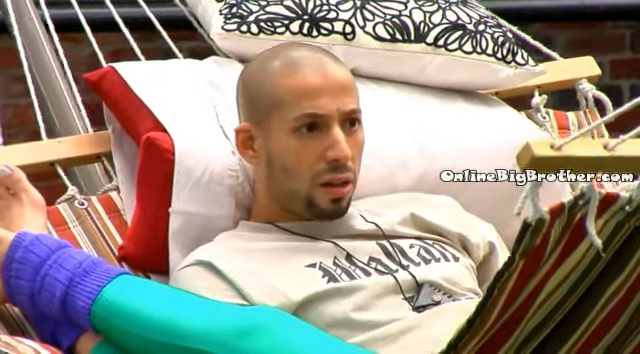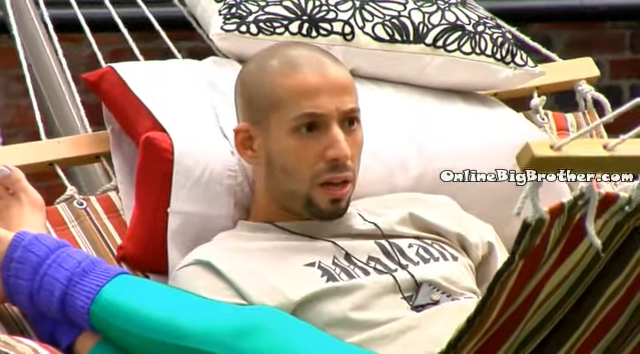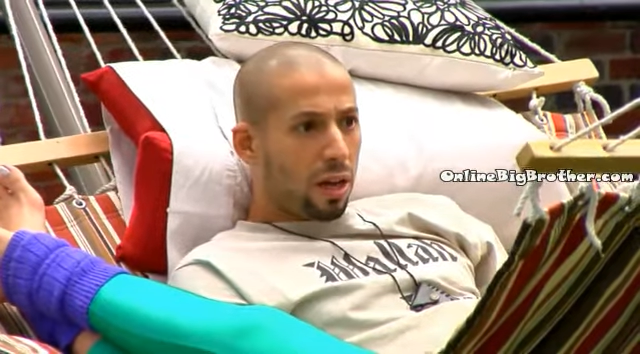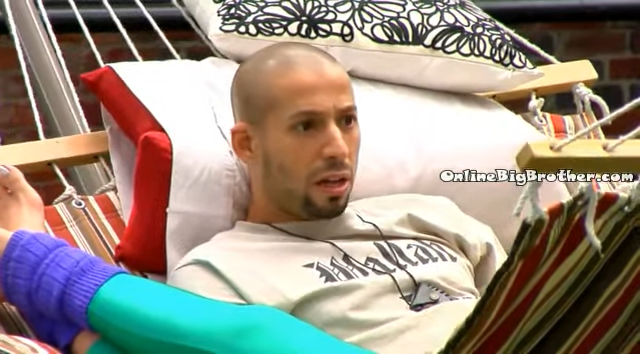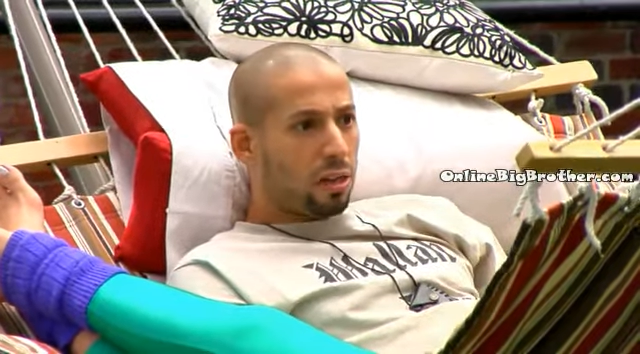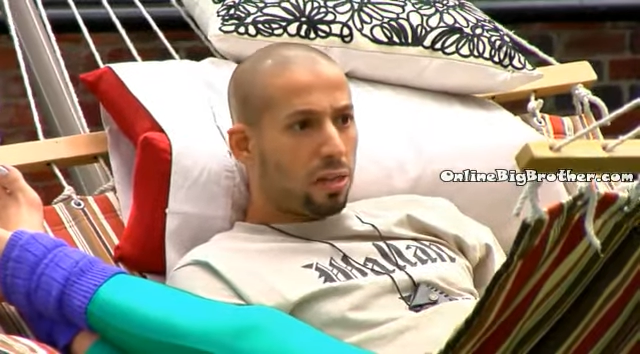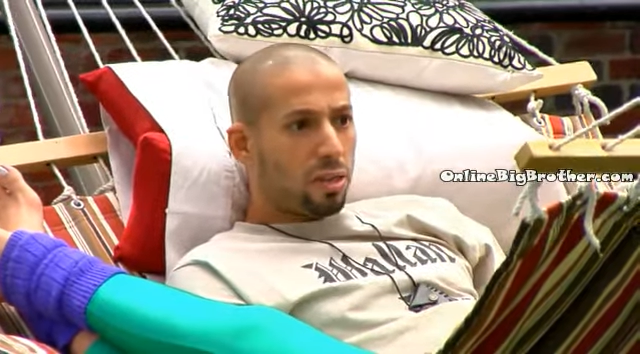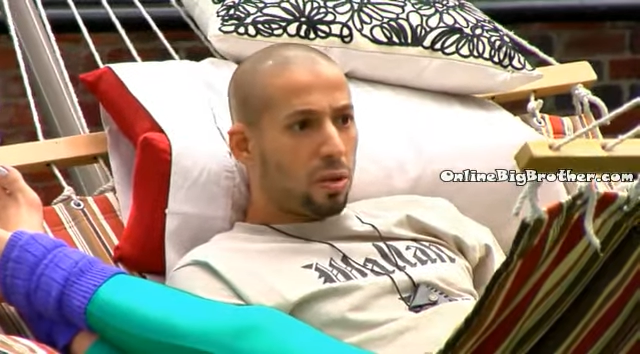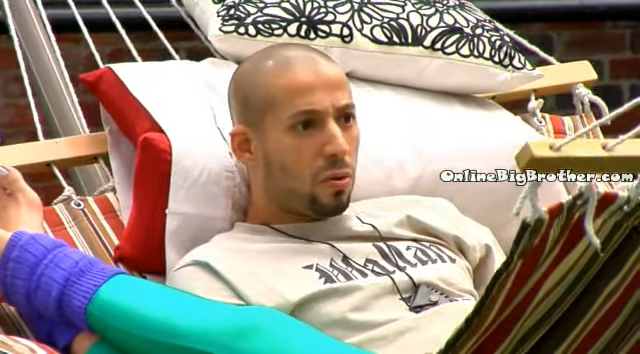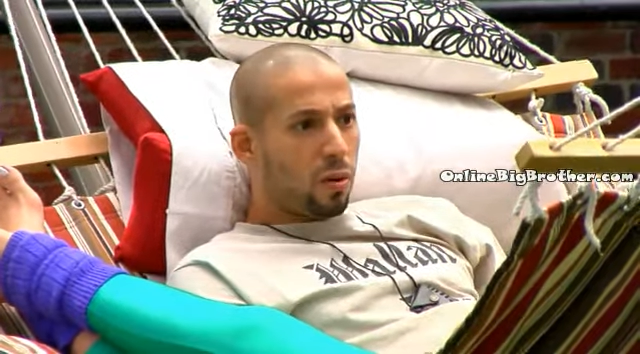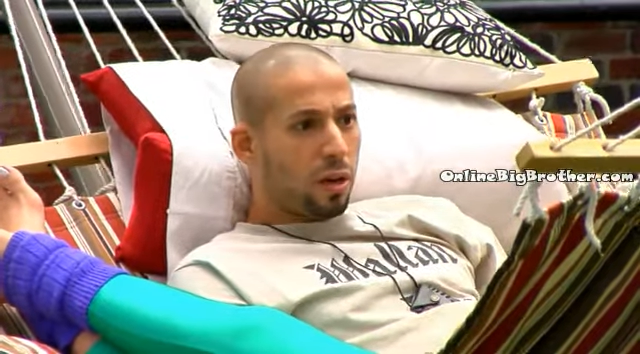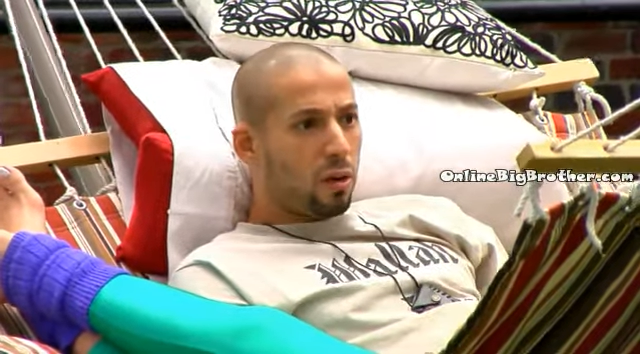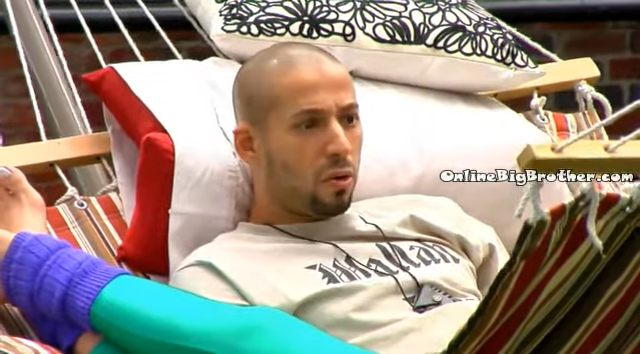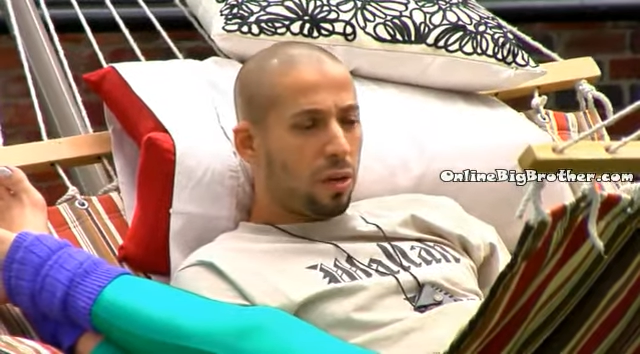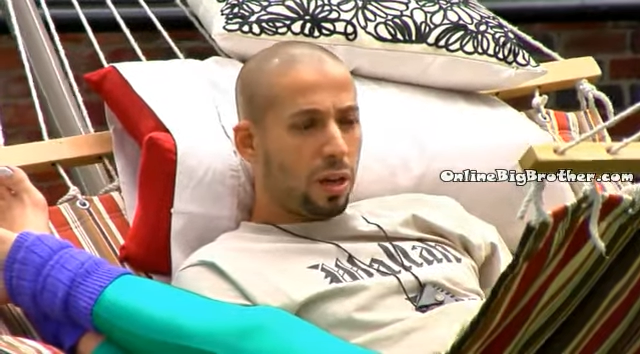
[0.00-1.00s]
It's so
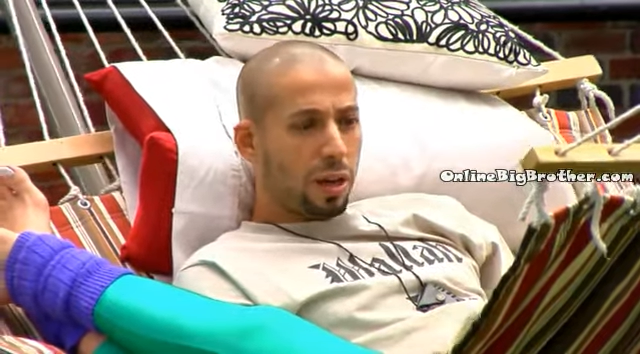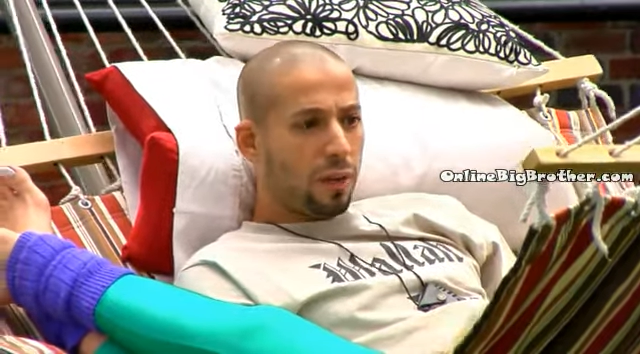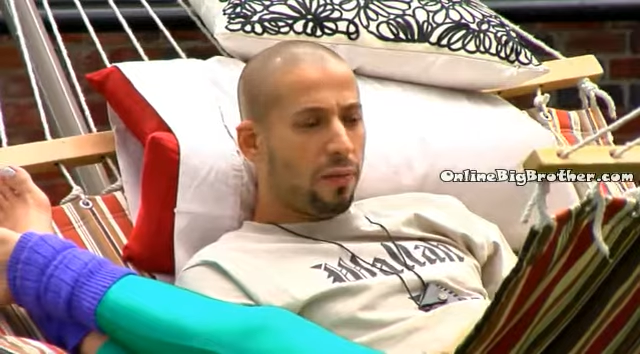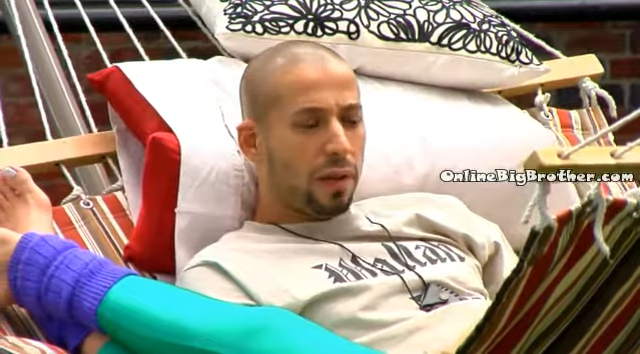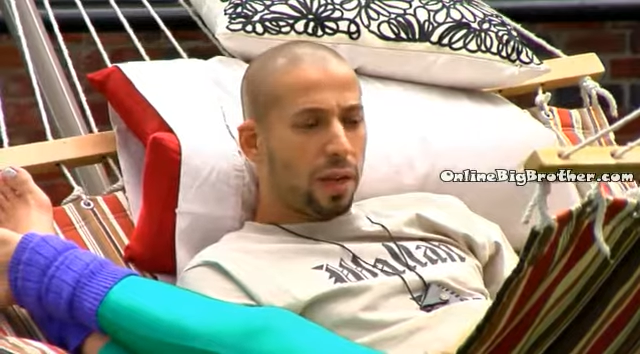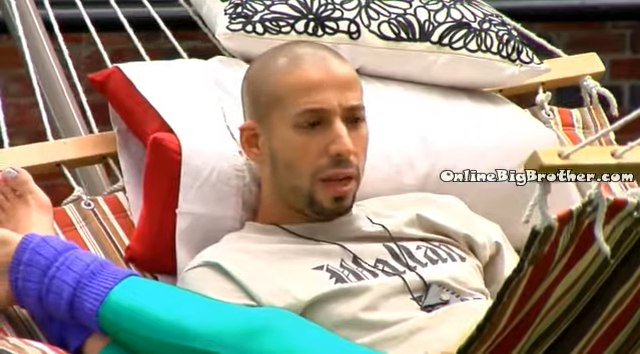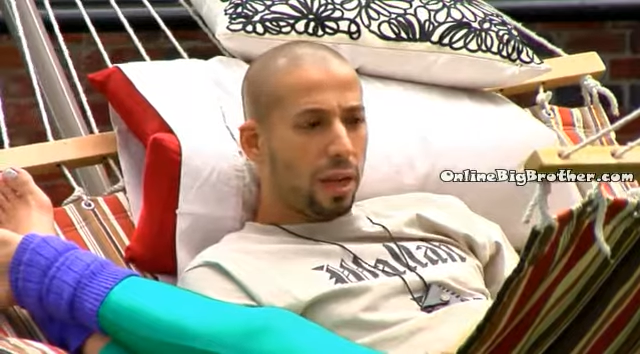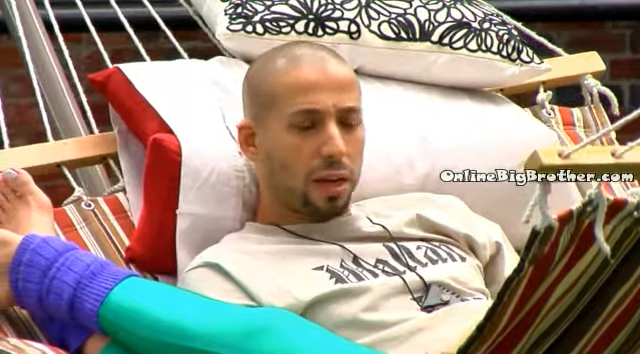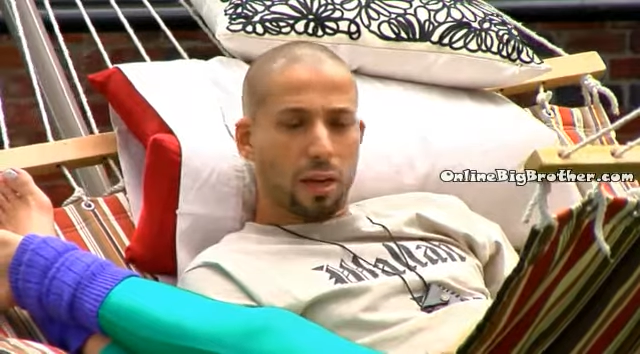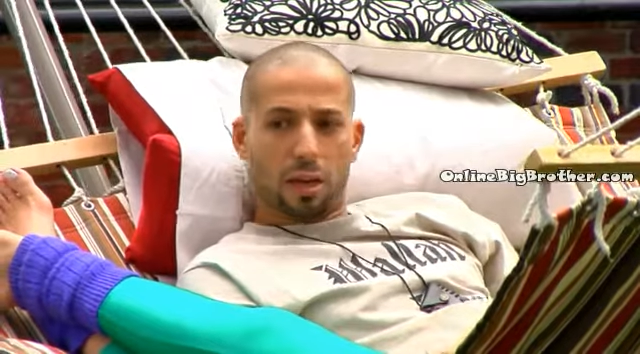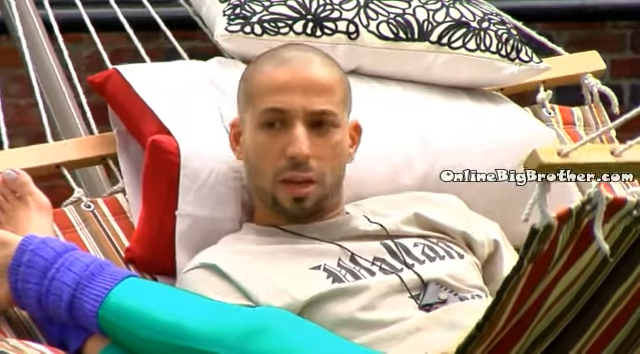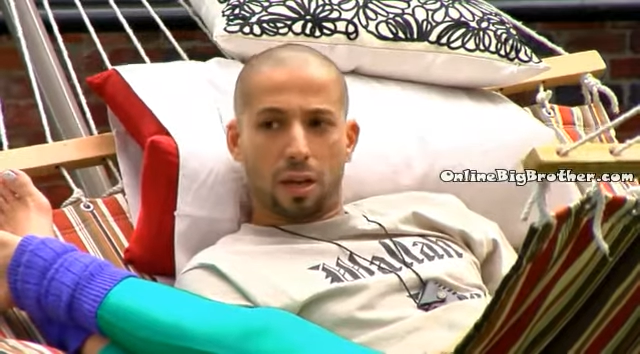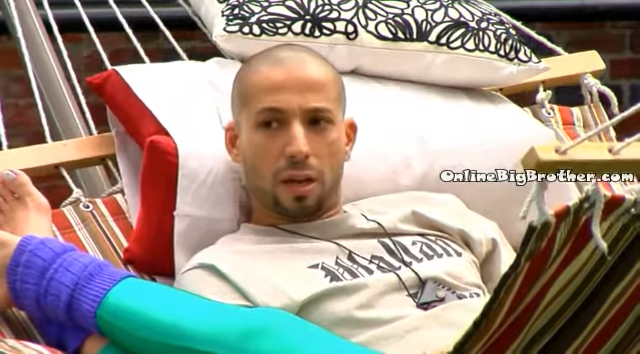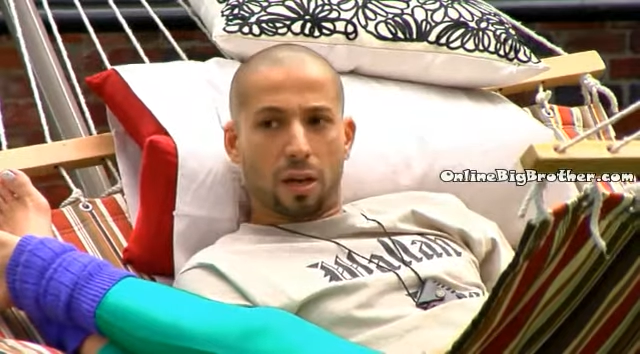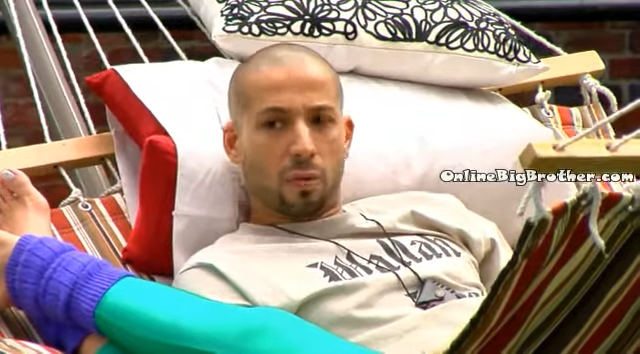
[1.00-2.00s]
annoying. Even like, yeah.